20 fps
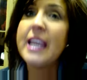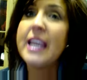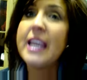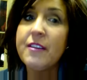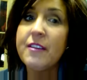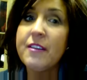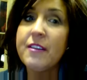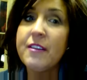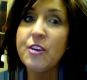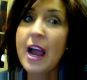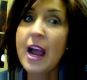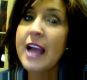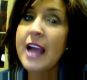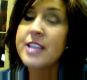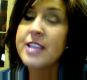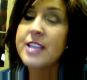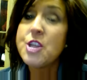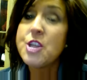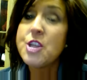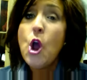of your eyes?
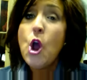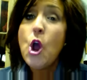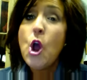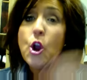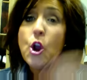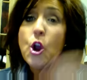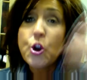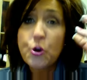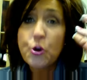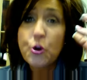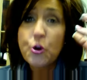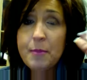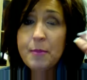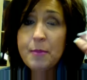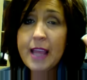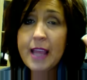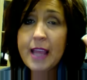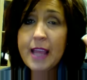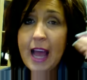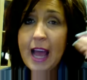Crepey
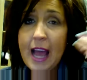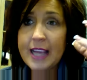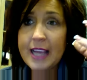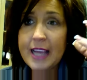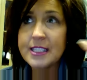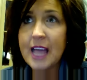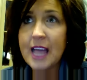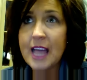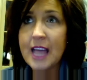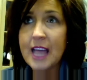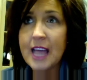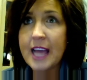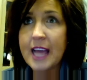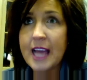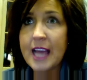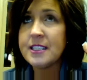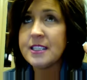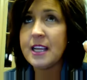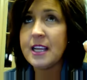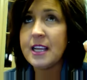eyes, lines,
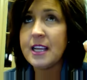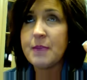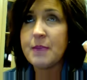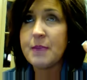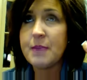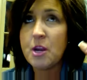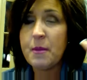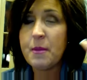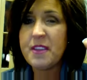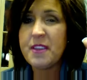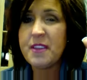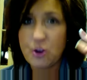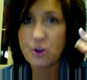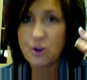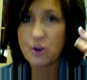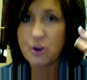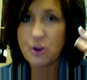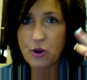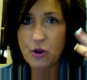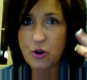and I'm talking about that
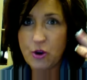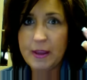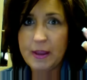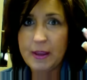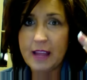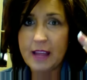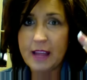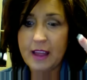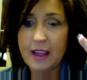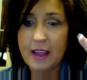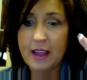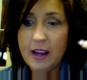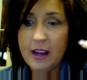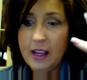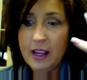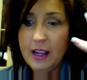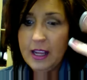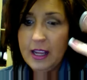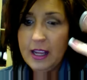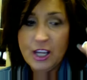crepey, that
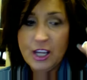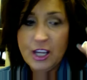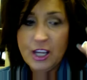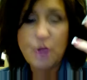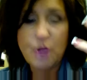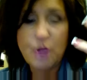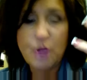you